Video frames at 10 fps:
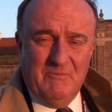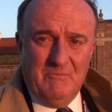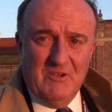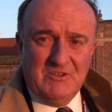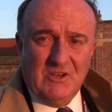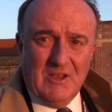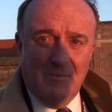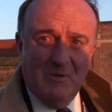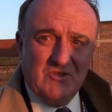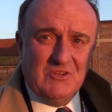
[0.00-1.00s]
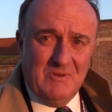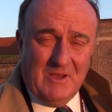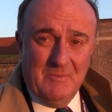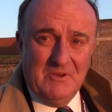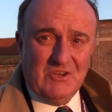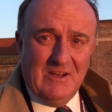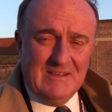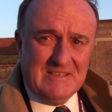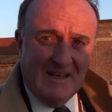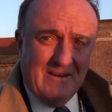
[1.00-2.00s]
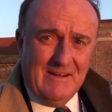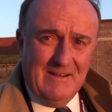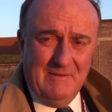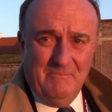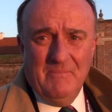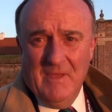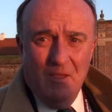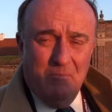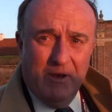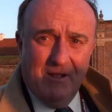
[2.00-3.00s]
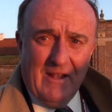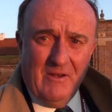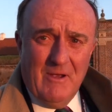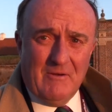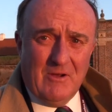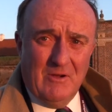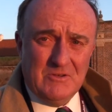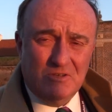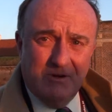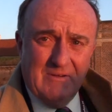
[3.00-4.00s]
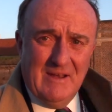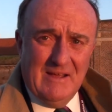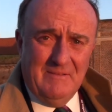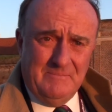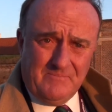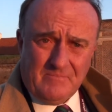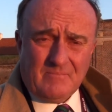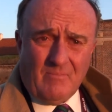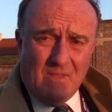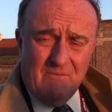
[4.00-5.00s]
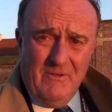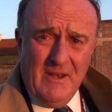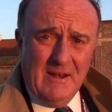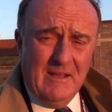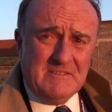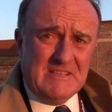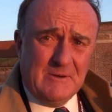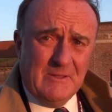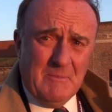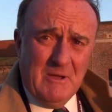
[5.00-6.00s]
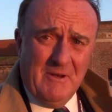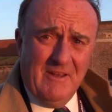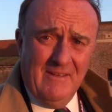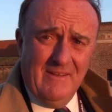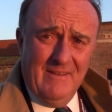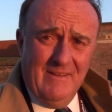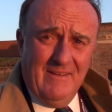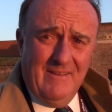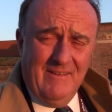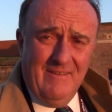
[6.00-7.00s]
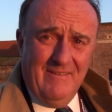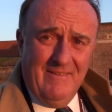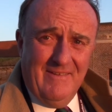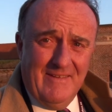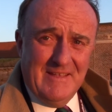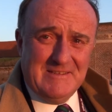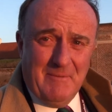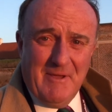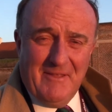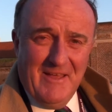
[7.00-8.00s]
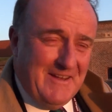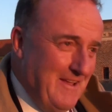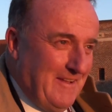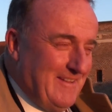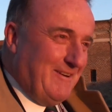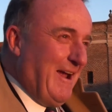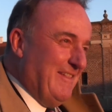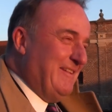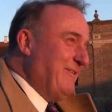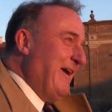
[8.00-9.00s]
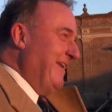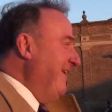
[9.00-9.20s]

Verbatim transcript: virtually commercialising ag- um, meal out into agriculture and um, well, feeding livestock at the moment. Awesome. Get something out of that? Thank great, you. Great